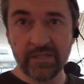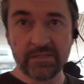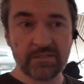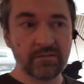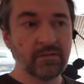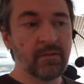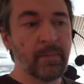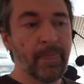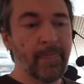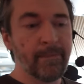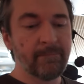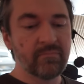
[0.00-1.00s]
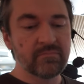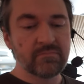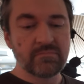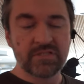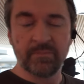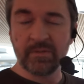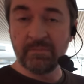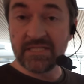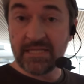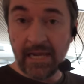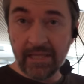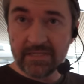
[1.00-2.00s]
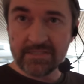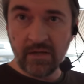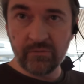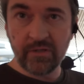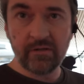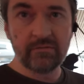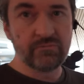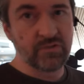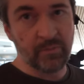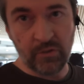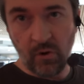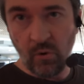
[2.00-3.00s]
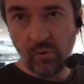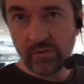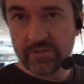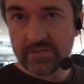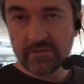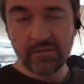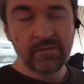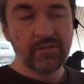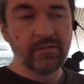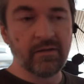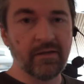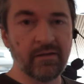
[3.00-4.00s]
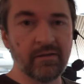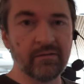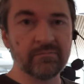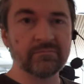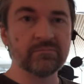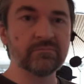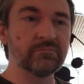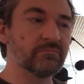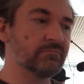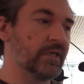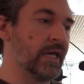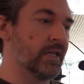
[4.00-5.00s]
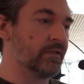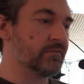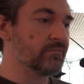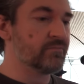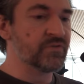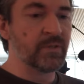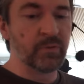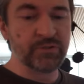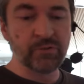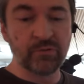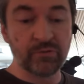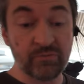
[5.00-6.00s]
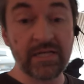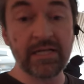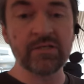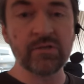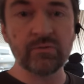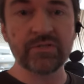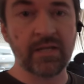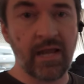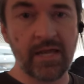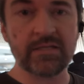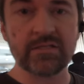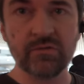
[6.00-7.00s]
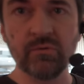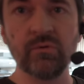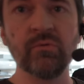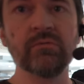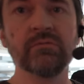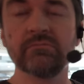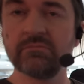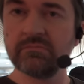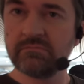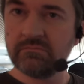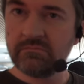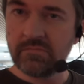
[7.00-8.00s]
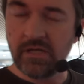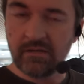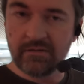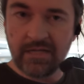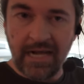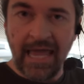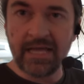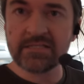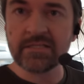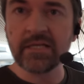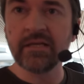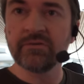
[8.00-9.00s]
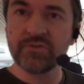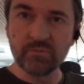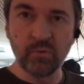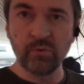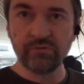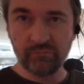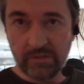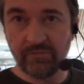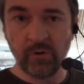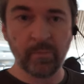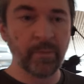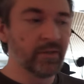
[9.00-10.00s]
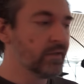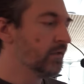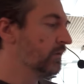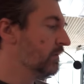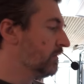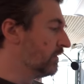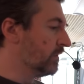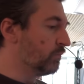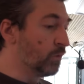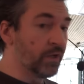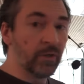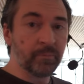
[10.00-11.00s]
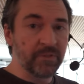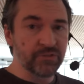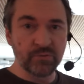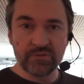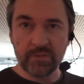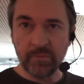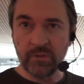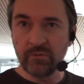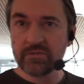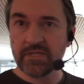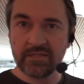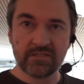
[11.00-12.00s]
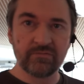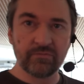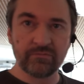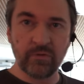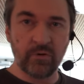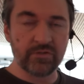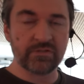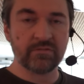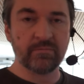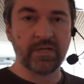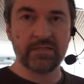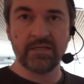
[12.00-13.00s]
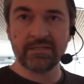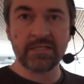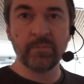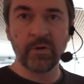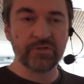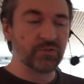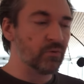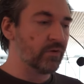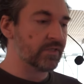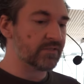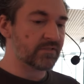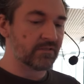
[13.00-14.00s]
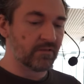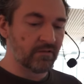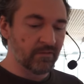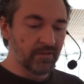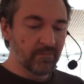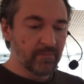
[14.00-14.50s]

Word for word: in it it's a bit metallic sounding, it's a bit old, um, and it, Zebra 2 could really use a nice new, classy, smooth reverb. Uh, it will not be too CPU intensive, of course. Uh, Zebra 2 is uh,